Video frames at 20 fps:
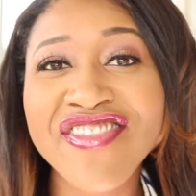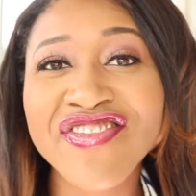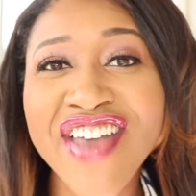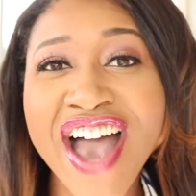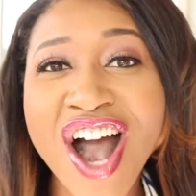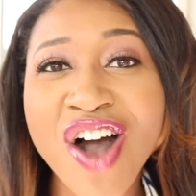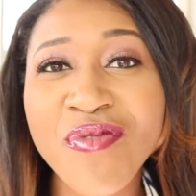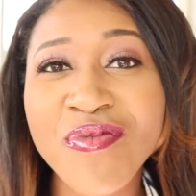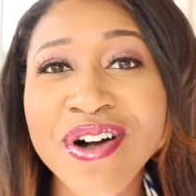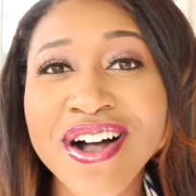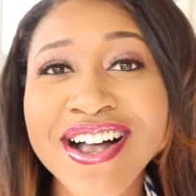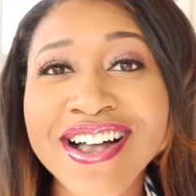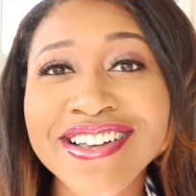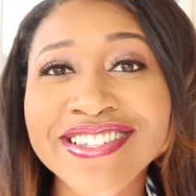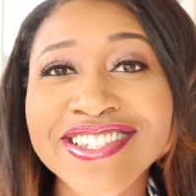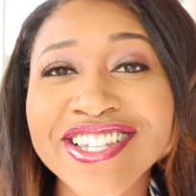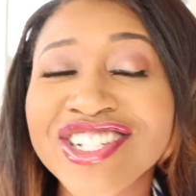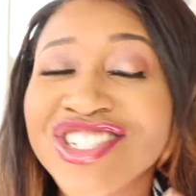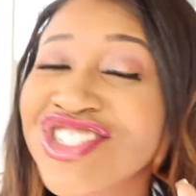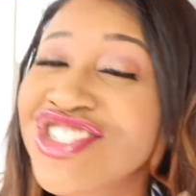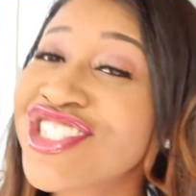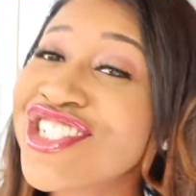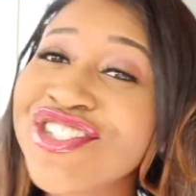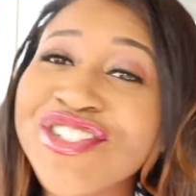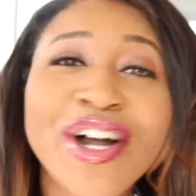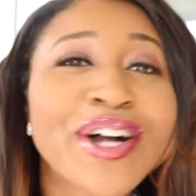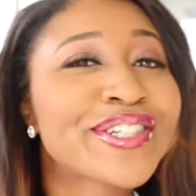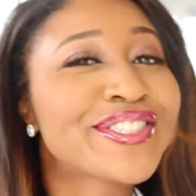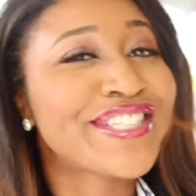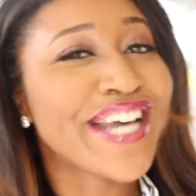And that was, she
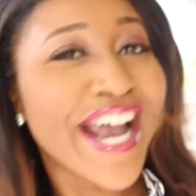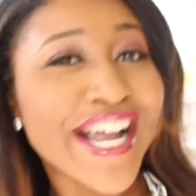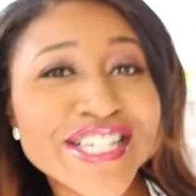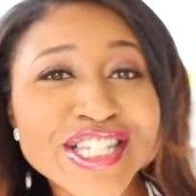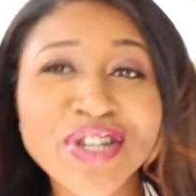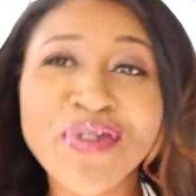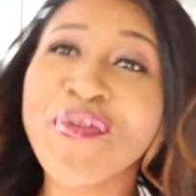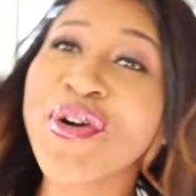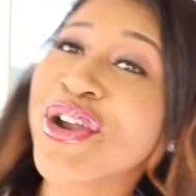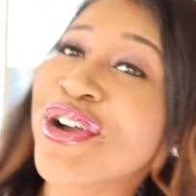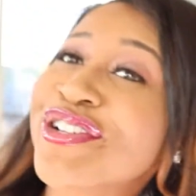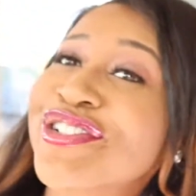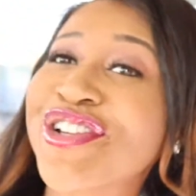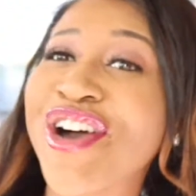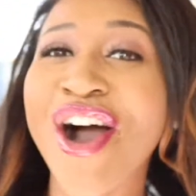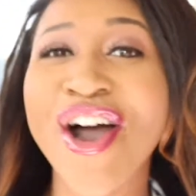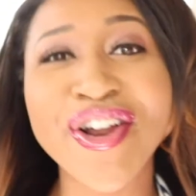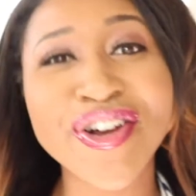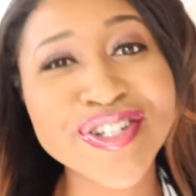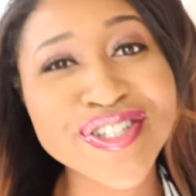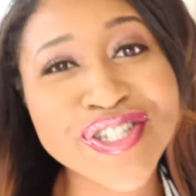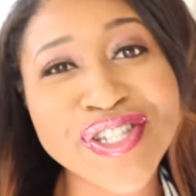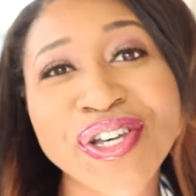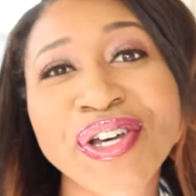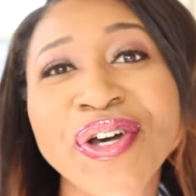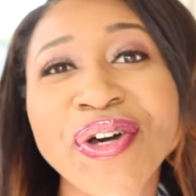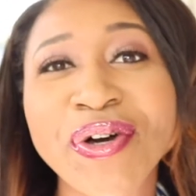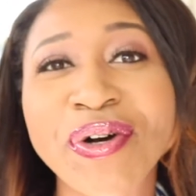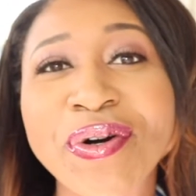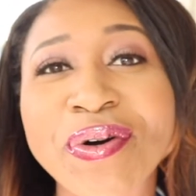started dancing with her daughter
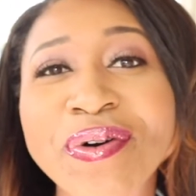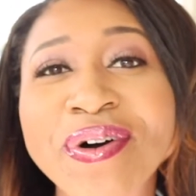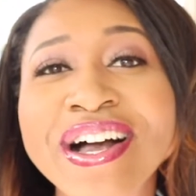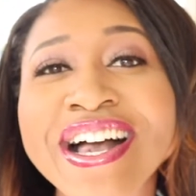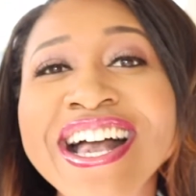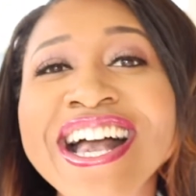too.